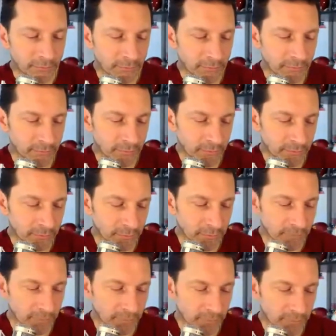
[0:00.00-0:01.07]

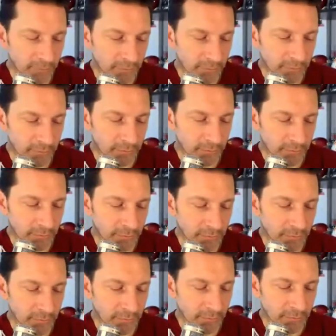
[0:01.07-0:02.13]

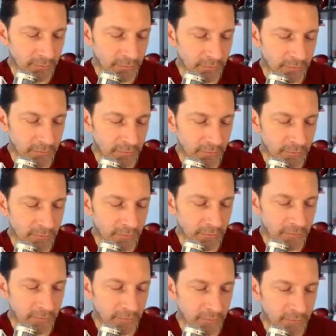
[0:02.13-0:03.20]

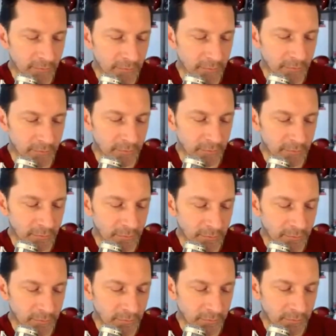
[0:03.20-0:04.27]

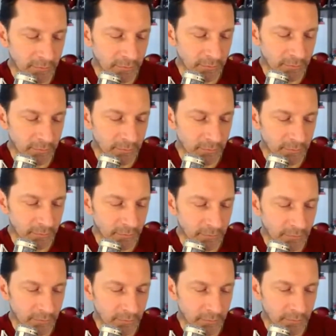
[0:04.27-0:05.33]

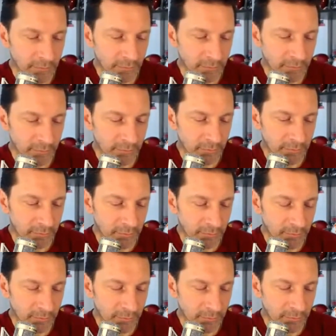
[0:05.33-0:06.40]

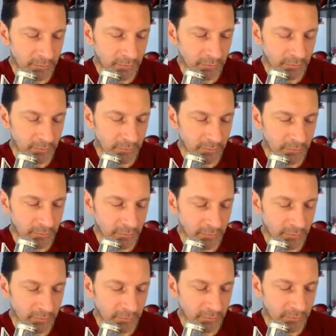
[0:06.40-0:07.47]

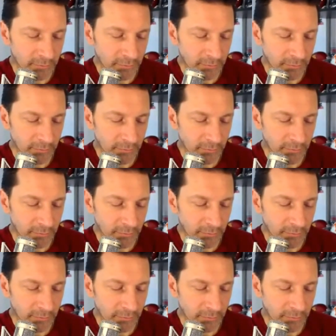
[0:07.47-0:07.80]
(not speaking)